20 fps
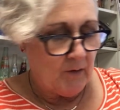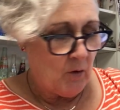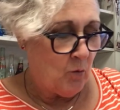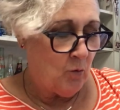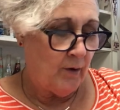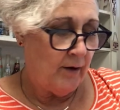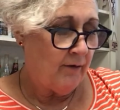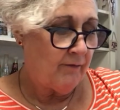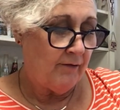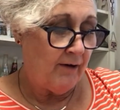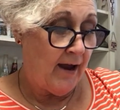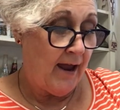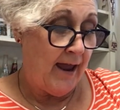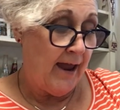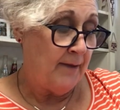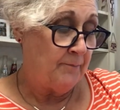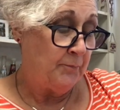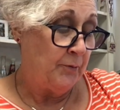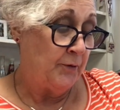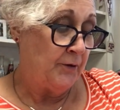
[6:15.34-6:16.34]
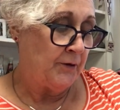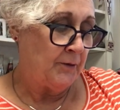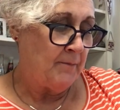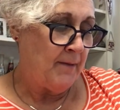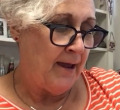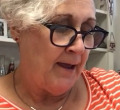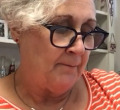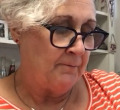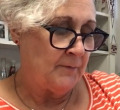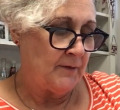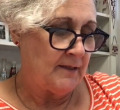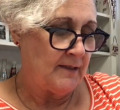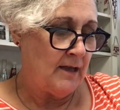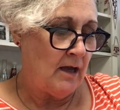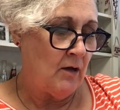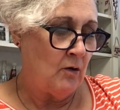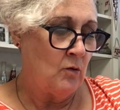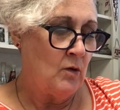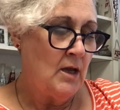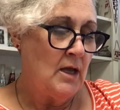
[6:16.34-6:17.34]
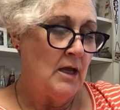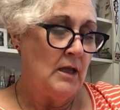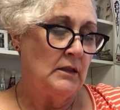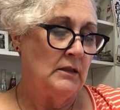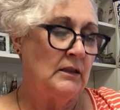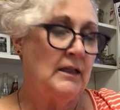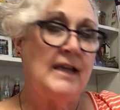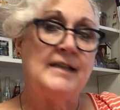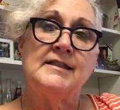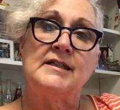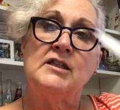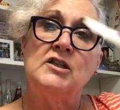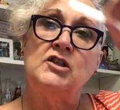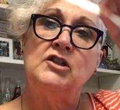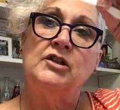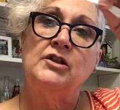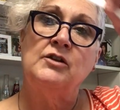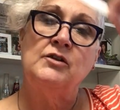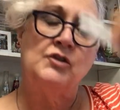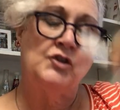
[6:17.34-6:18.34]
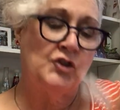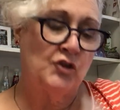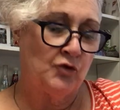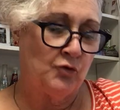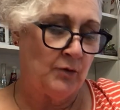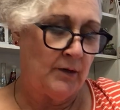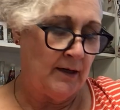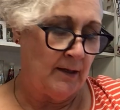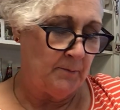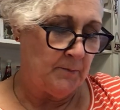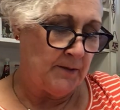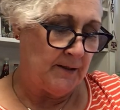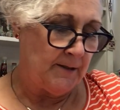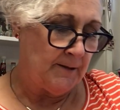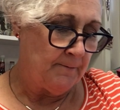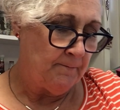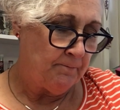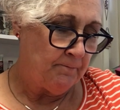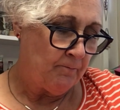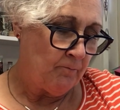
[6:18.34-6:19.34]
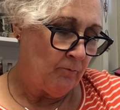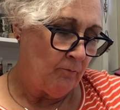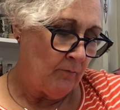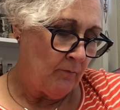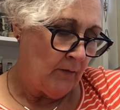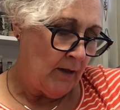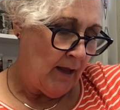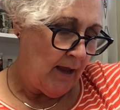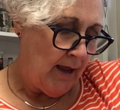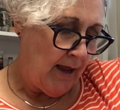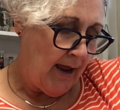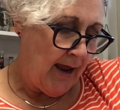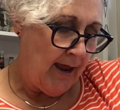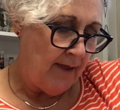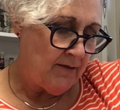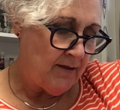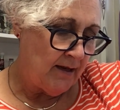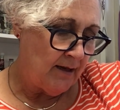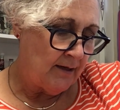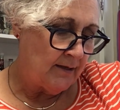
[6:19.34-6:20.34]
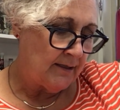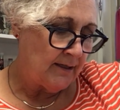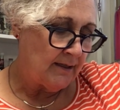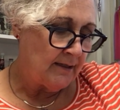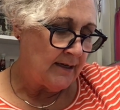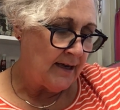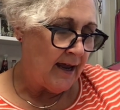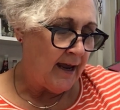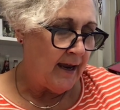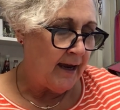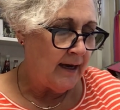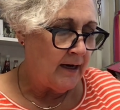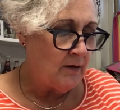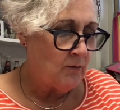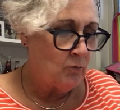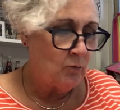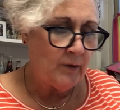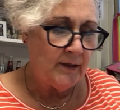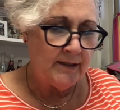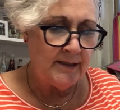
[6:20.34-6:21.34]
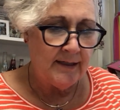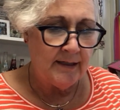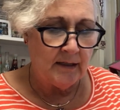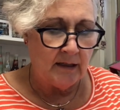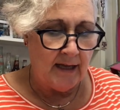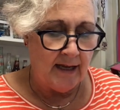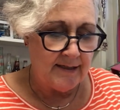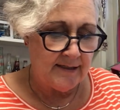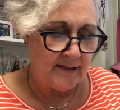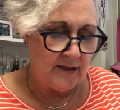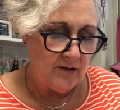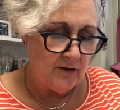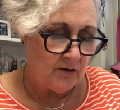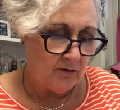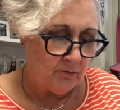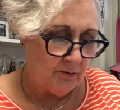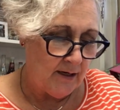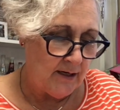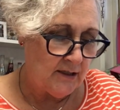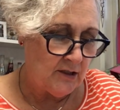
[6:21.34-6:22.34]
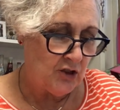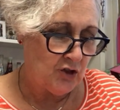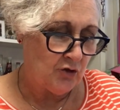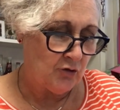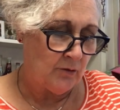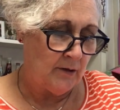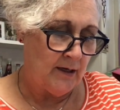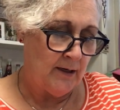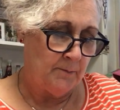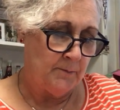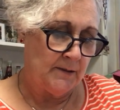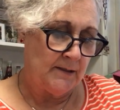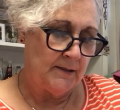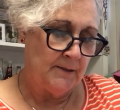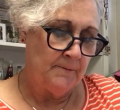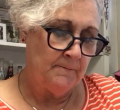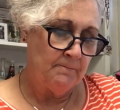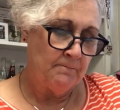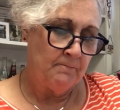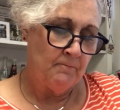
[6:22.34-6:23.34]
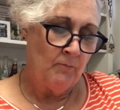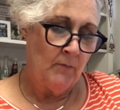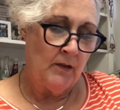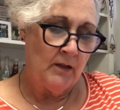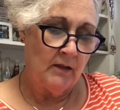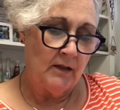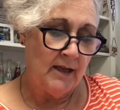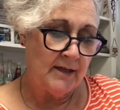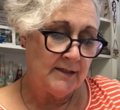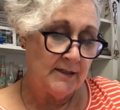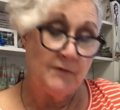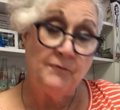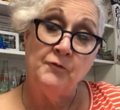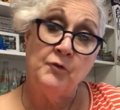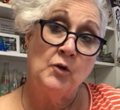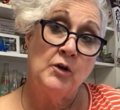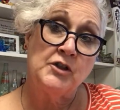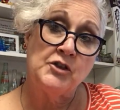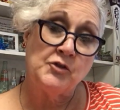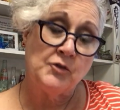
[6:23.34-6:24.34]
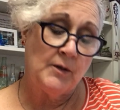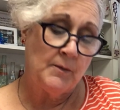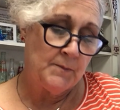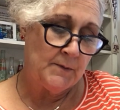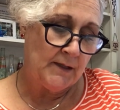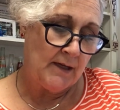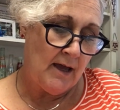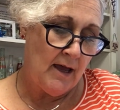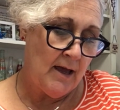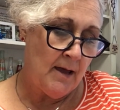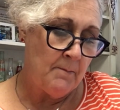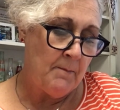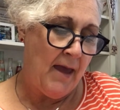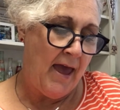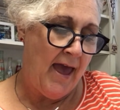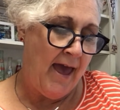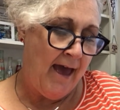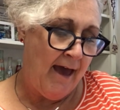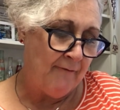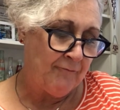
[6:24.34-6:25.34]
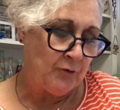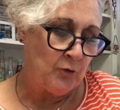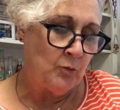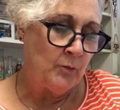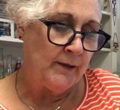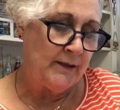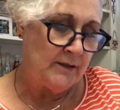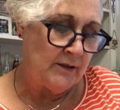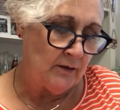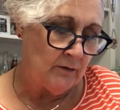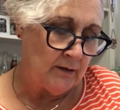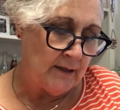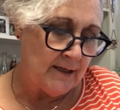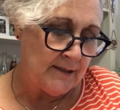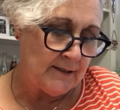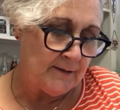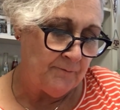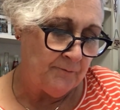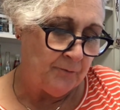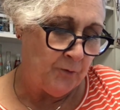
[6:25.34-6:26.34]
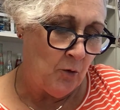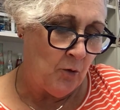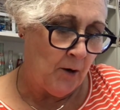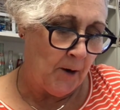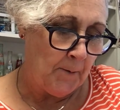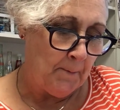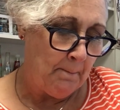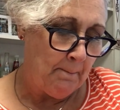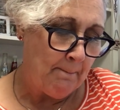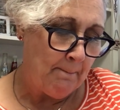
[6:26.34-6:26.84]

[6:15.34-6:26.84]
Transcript: wherever I had put them at. So lesson 2 strips. And then today we did lesson 3 strips. Lesson 4 strips come after we do lesson 4.